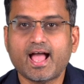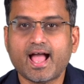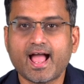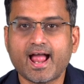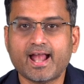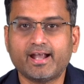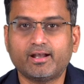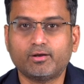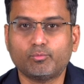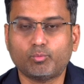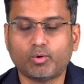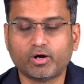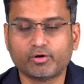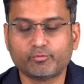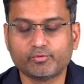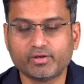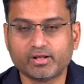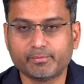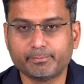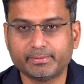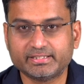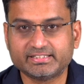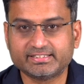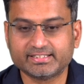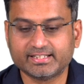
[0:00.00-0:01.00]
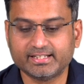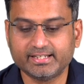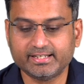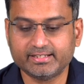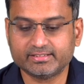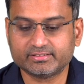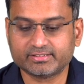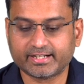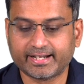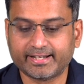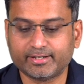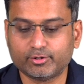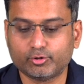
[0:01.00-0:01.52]
And what we are basically
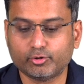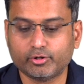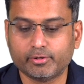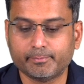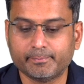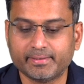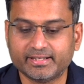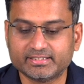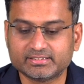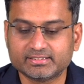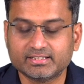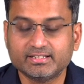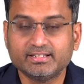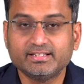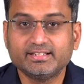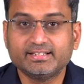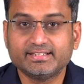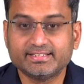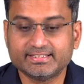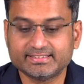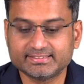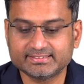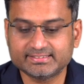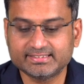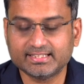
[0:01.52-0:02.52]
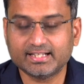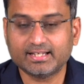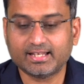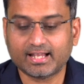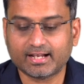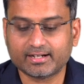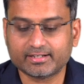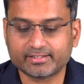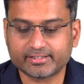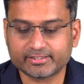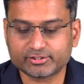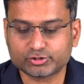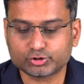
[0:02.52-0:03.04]
trying to image is the
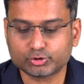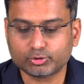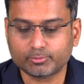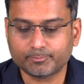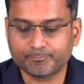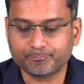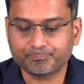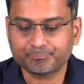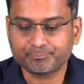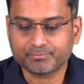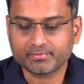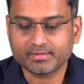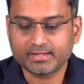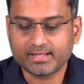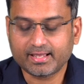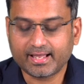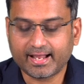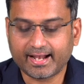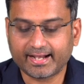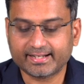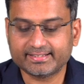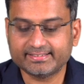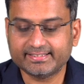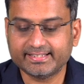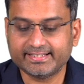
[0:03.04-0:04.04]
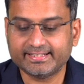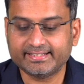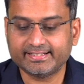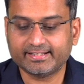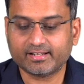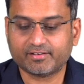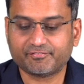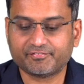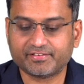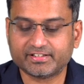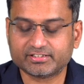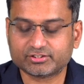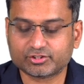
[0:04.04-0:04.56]
lung tissue at the
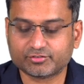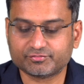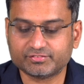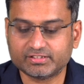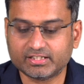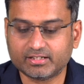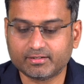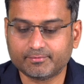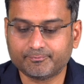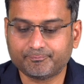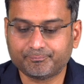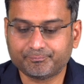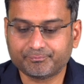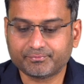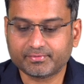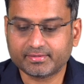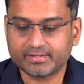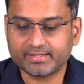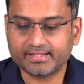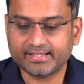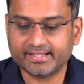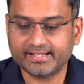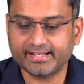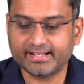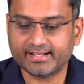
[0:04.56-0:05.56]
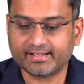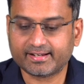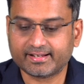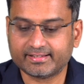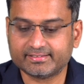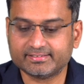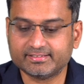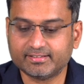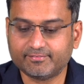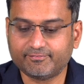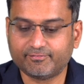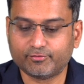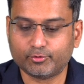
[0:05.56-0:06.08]
interface of the air
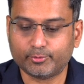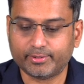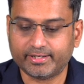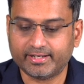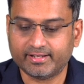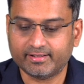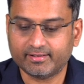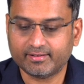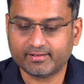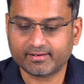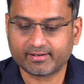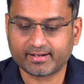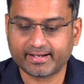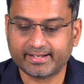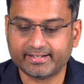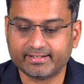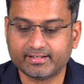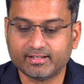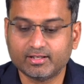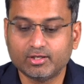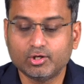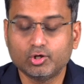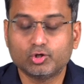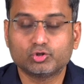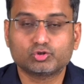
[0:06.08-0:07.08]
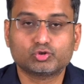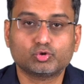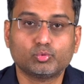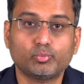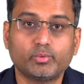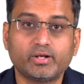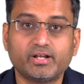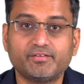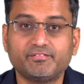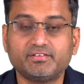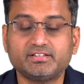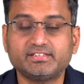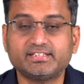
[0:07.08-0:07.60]
and the fluid, right? So
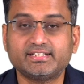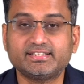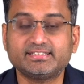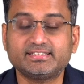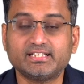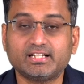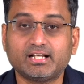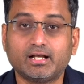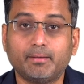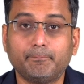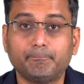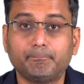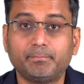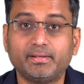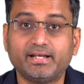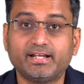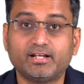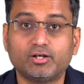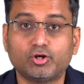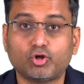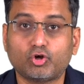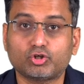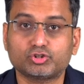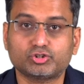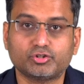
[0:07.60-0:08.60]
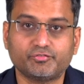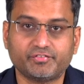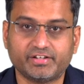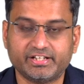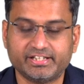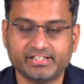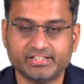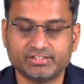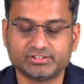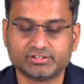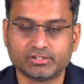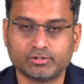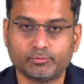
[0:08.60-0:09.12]
whenever there is a complete loss of
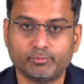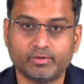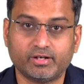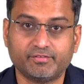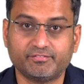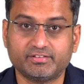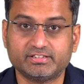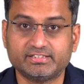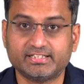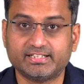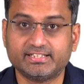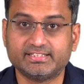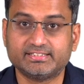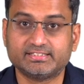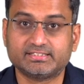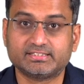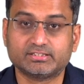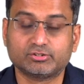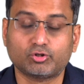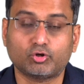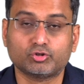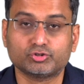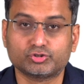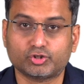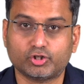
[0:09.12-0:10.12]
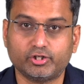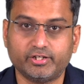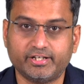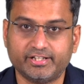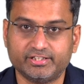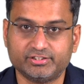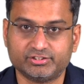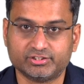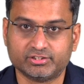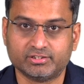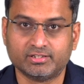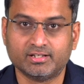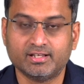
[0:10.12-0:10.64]
aeration, whenever there is
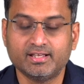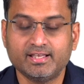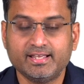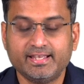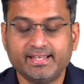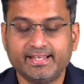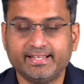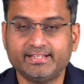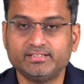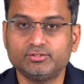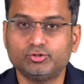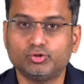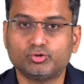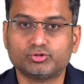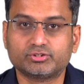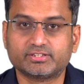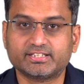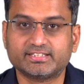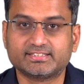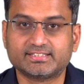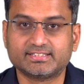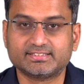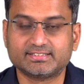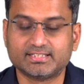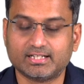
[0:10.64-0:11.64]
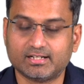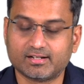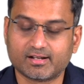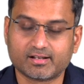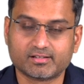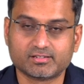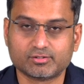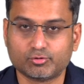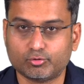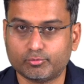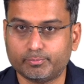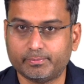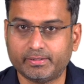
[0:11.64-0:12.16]
consolidation, in those cases, the
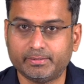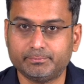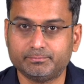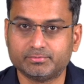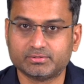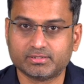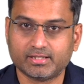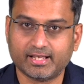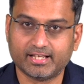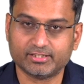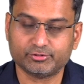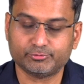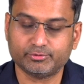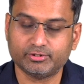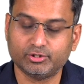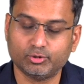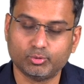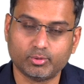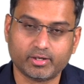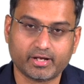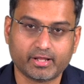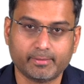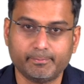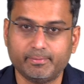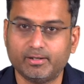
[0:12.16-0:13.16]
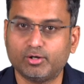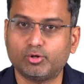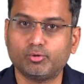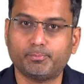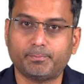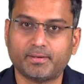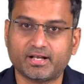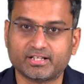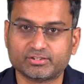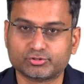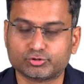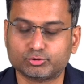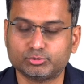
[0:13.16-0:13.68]
ultrasound beams, as we know, are able to
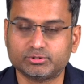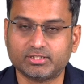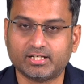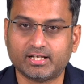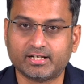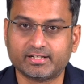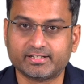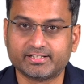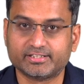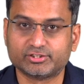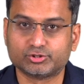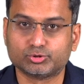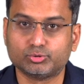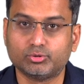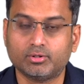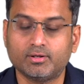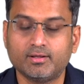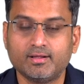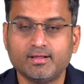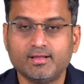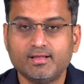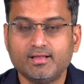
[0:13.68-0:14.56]
pass through the lung tissue.